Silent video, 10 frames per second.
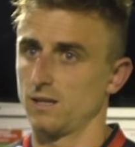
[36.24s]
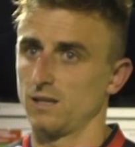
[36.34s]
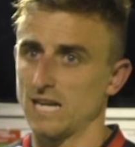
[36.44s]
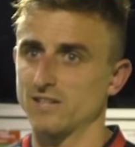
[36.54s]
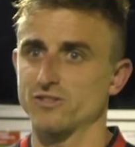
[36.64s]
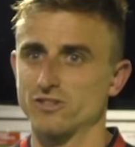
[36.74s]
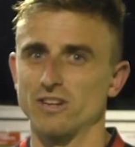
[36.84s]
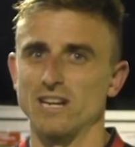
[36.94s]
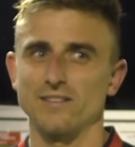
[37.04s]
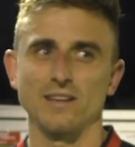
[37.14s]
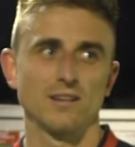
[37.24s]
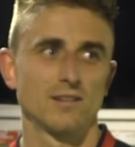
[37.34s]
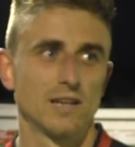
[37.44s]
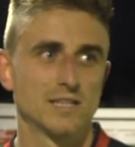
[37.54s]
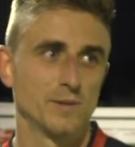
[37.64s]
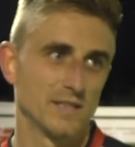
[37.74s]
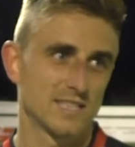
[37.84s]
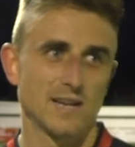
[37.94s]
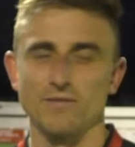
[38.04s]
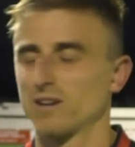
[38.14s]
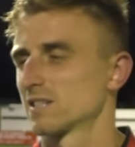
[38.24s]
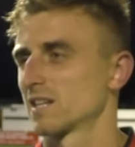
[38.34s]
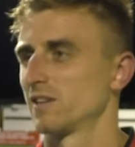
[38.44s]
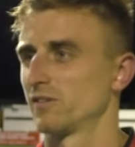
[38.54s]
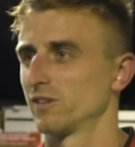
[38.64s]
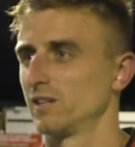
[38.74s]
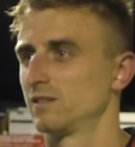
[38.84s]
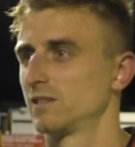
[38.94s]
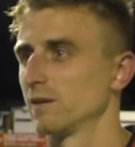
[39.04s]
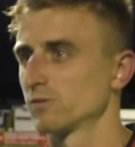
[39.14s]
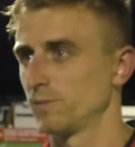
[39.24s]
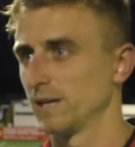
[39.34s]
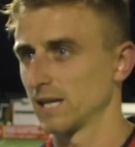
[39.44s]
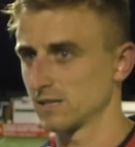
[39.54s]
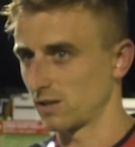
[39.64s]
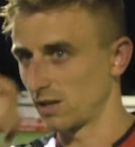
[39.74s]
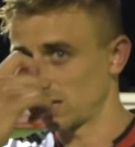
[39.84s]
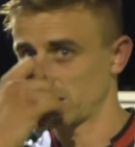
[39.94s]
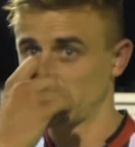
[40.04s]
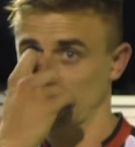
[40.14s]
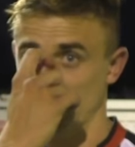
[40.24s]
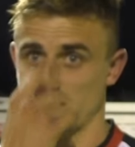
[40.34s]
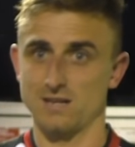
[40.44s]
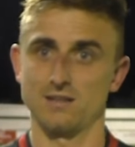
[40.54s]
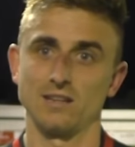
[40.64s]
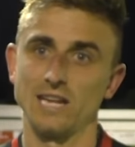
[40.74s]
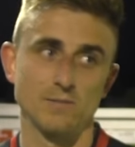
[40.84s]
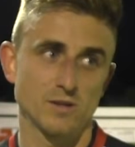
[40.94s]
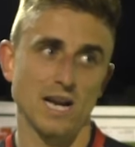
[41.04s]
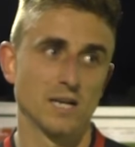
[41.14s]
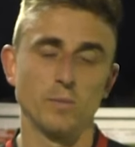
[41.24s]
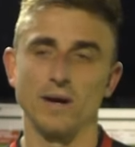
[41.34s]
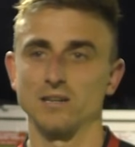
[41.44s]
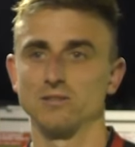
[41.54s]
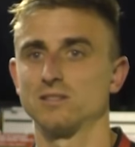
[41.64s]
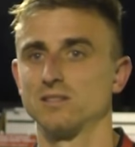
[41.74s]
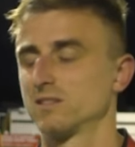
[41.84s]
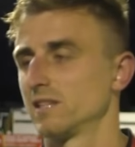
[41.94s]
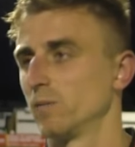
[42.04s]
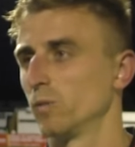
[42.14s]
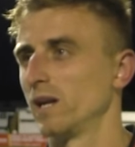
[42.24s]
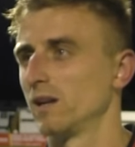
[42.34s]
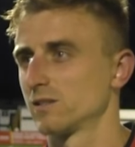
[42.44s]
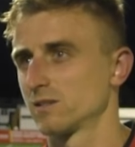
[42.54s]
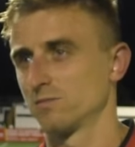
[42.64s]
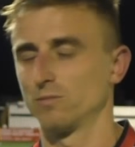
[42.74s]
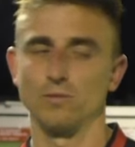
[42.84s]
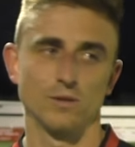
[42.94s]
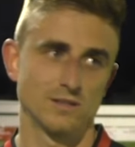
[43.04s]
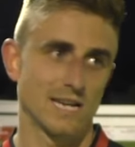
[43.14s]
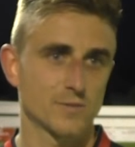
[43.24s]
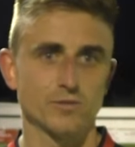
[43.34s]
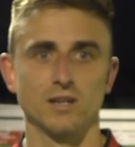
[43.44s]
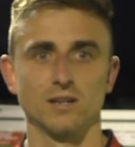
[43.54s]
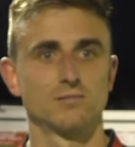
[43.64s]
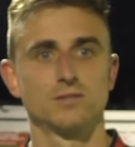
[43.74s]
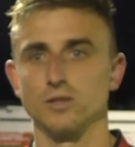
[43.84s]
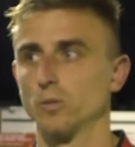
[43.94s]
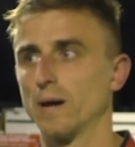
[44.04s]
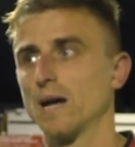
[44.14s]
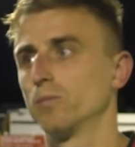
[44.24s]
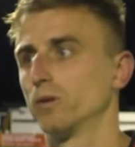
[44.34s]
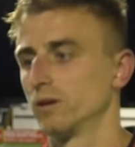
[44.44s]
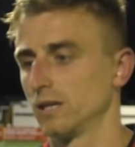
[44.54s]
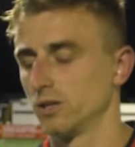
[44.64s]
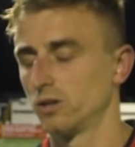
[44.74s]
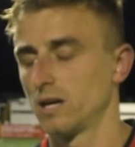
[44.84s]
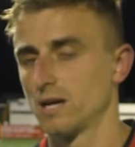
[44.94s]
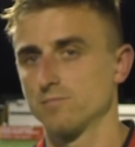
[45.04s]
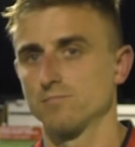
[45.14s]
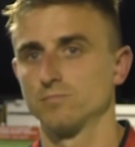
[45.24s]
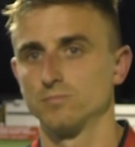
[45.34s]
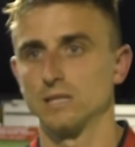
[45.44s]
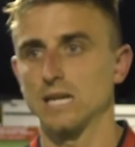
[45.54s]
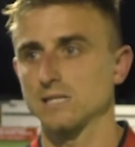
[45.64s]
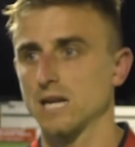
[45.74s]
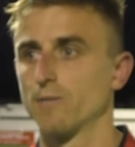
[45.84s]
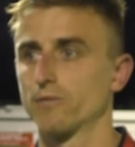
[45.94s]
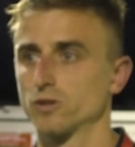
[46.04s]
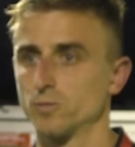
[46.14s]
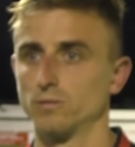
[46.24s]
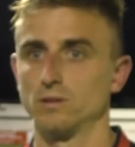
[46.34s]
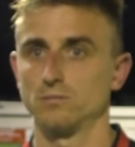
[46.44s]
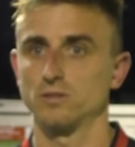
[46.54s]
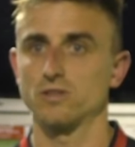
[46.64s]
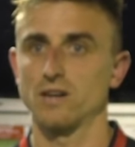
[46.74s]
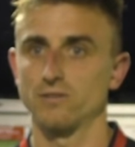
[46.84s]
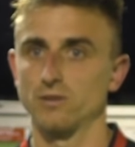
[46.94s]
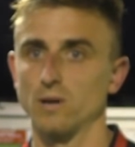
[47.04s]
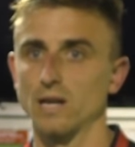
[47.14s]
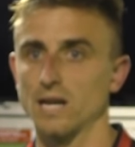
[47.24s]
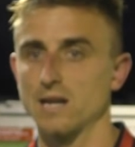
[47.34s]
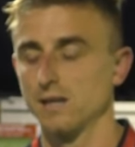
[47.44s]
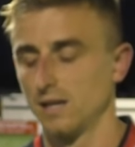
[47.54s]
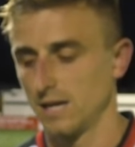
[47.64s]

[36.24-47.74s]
Yeah, it's frustrating. I think it's been the same for the last kind of three games we've played against Darlington. I think the games kind of pan out the same way, and we're desperate to do better. But, you know, it hasn't happened for us, but we'll strive to do well again.